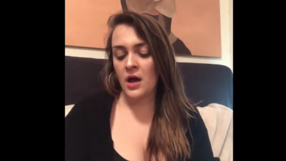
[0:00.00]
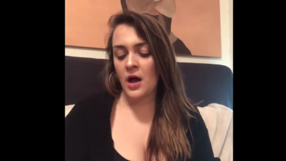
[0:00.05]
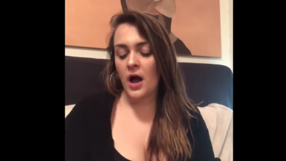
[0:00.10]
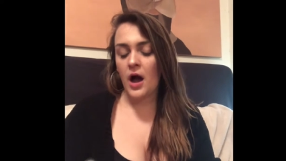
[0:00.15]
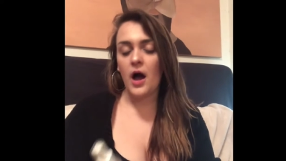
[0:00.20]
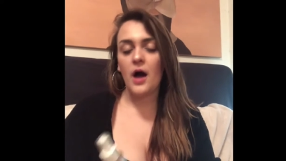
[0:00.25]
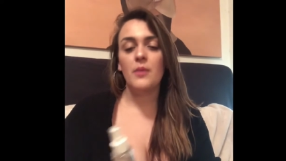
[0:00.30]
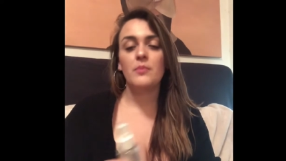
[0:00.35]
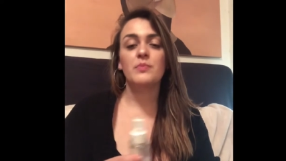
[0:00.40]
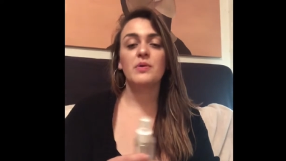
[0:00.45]

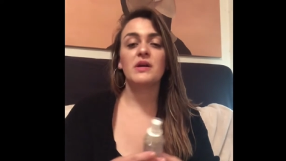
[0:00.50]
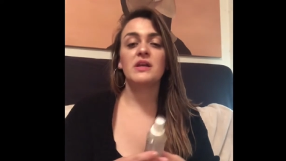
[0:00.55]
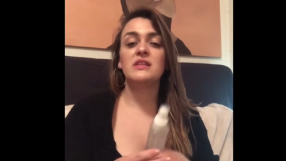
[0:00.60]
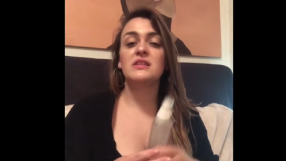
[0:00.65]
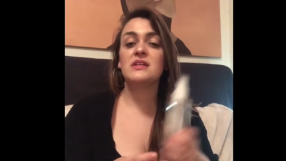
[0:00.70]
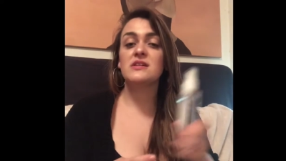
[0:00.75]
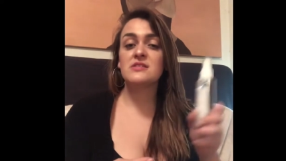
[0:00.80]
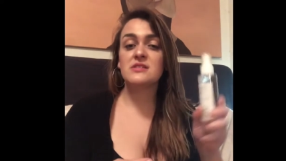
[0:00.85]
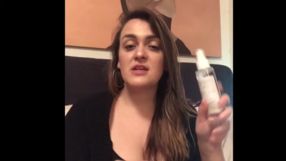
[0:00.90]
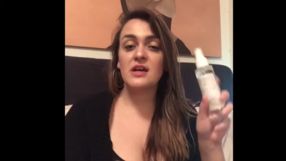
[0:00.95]
Um, but in
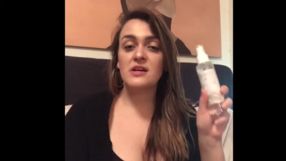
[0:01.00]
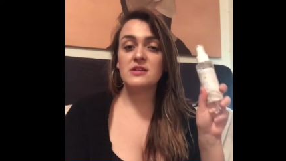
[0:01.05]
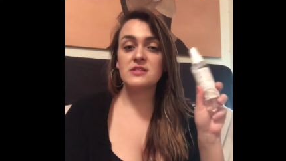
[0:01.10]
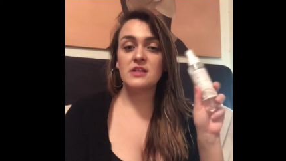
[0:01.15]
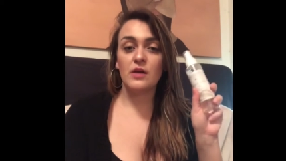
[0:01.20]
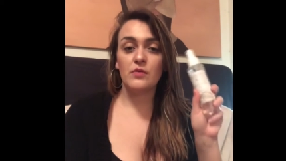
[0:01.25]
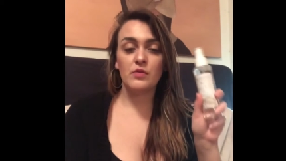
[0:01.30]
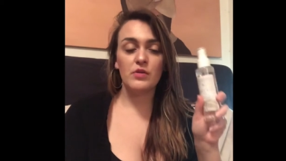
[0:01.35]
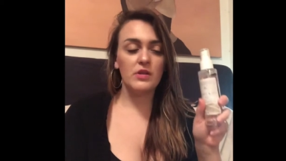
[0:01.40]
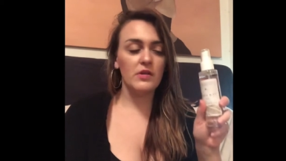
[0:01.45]
this case, I
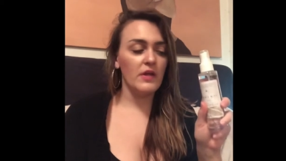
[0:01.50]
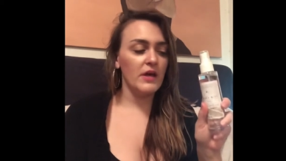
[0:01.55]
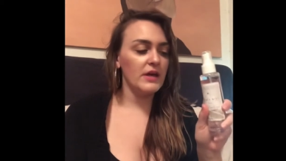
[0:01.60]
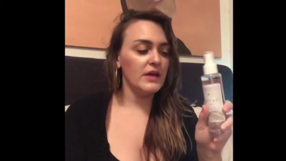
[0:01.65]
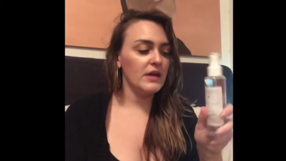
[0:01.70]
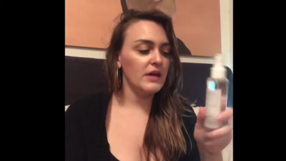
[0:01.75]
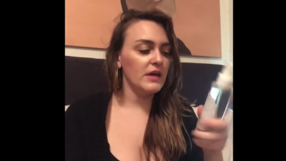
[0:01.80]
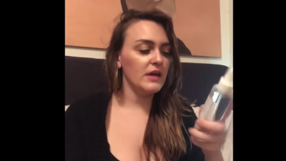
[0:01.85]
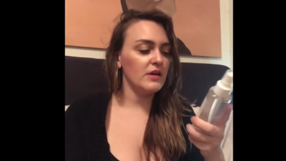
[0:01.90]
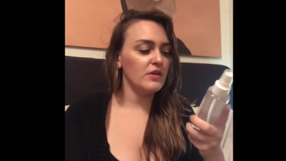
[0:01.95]
really like
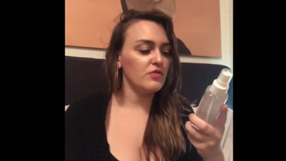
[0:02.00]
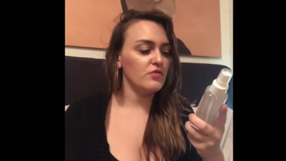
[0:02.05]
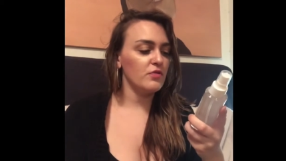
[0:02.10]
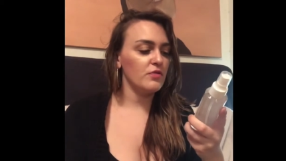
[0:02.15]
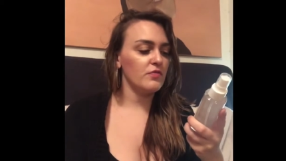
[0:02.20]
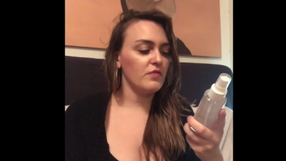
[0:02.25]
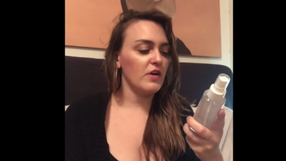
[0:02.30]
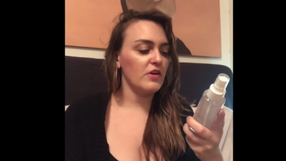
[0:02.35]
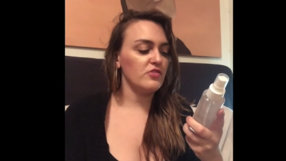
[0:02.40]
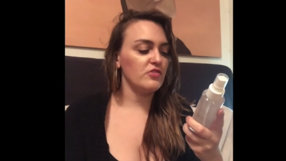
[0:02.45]
it and it's
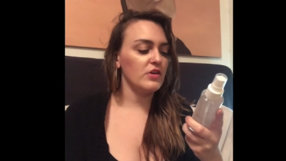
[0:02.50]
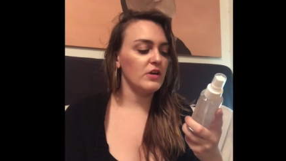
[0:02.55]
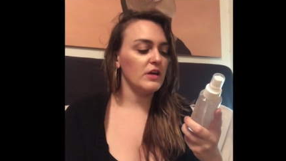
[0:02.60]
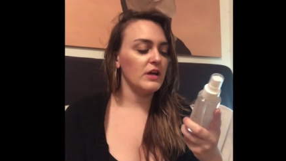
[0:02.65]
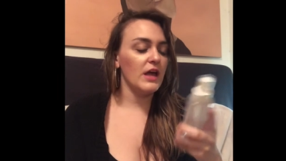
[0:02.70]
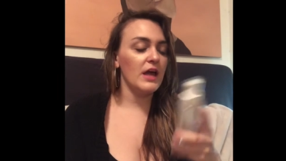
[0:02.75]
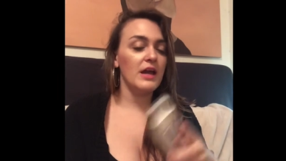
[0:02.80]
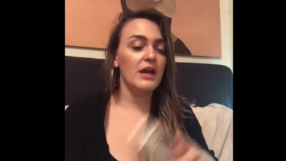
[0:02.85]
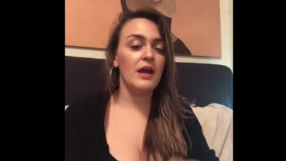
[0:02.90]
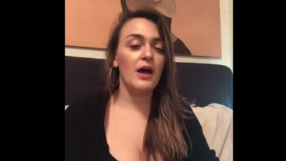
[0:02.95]
refreshing,
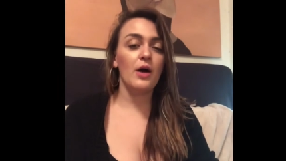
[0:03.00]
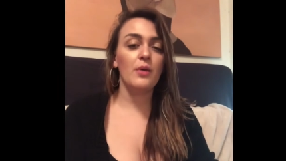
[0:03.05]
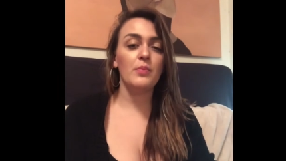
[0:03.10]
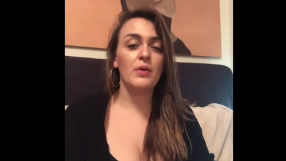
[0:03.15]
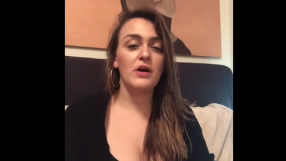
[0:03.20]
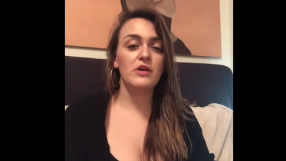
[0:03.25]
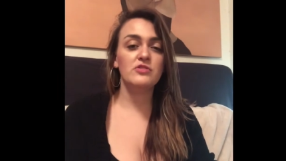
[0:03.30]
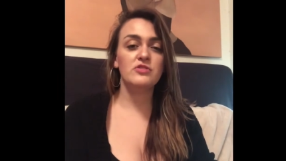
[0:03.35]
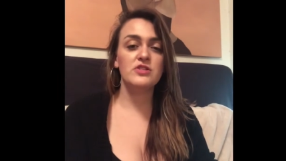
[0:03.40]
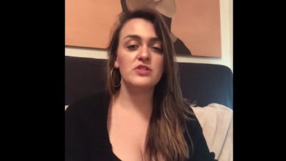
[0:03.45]
and I'll
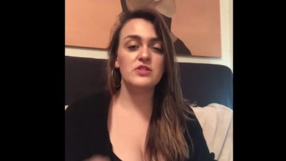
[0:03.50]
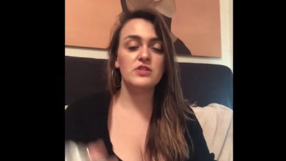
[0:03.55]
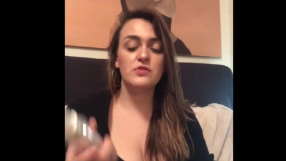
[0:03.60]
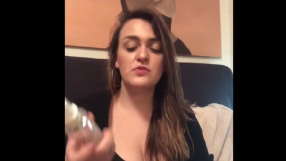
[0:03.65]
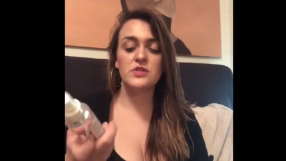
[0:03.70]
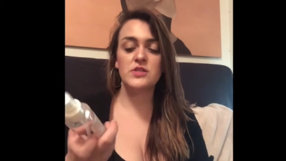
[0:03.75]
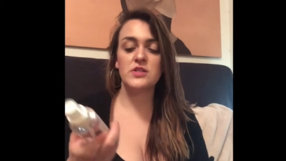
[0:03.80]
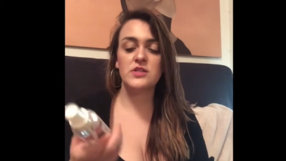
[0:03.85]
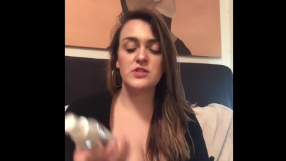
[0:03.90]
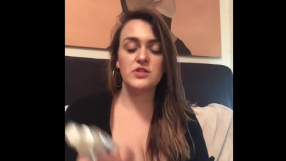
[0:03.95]
probably just
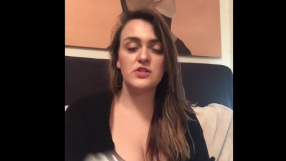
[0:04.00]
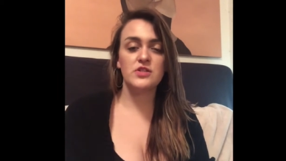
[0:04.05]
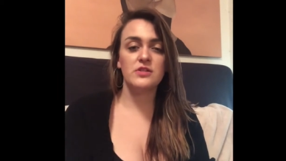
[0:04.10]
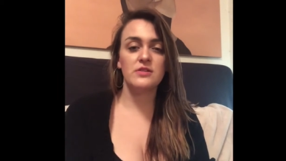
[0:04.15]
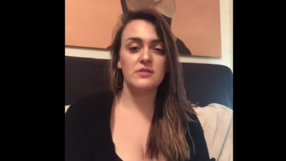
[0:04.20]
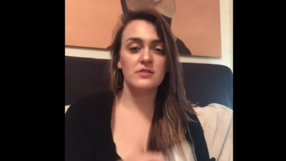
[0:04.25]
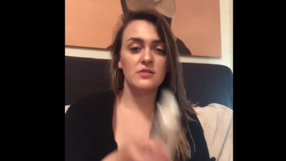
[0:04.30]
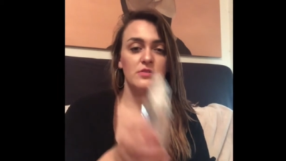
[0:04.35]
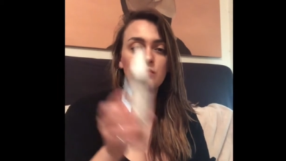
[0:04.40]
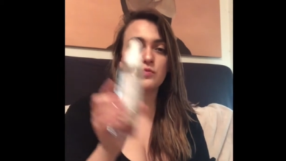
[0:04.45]
use this
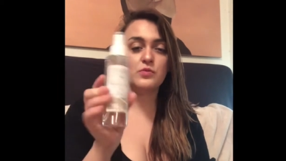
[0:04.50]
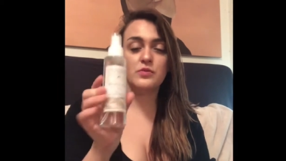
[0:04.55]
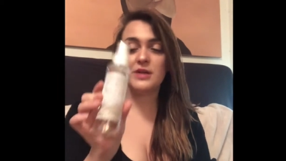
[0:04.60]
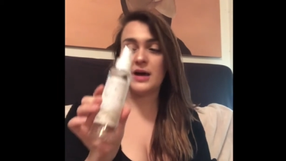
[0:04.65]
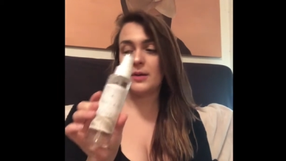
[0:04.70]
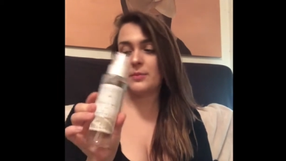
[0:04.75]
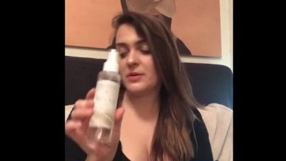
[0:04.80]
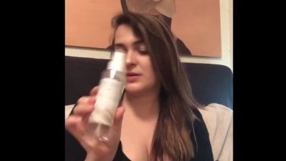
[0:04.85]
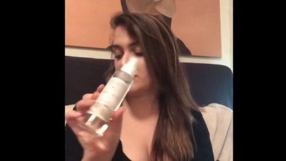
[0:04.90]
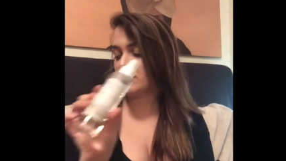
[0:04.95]
to cool
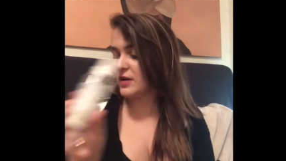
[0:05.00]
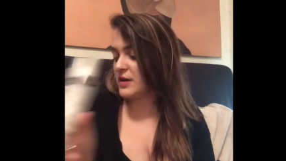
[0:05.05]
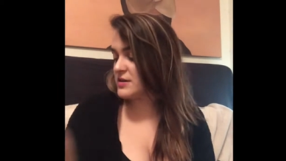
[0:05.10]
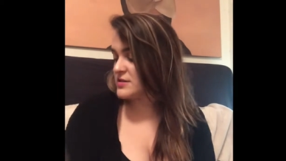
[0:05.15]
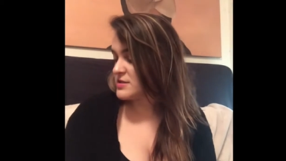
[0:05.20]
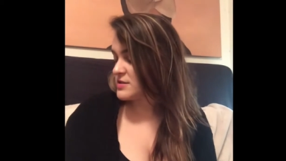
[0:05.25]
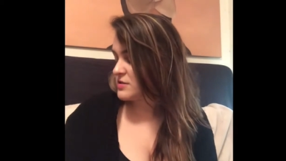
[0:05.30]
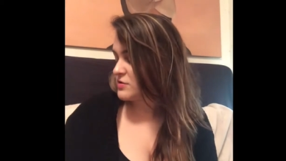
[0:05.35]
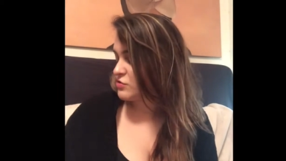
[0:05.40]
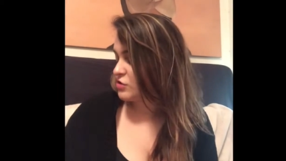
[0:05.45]
down my
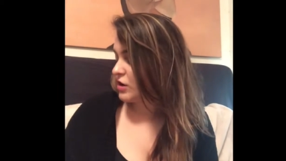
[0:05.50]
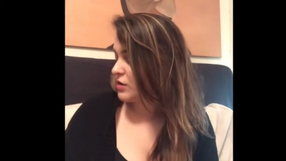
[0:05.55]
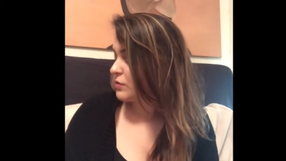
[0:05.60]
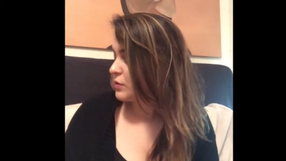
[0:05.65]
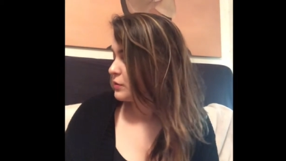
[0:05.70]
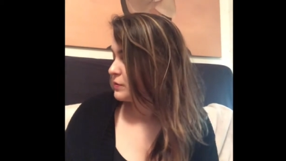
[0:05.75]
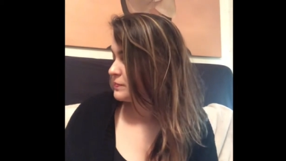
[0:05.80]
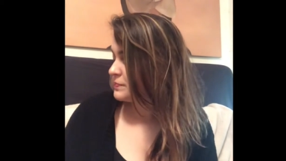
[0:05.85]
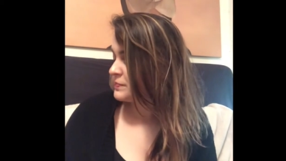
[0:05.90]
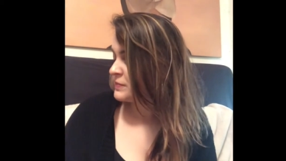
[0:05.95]
face in general.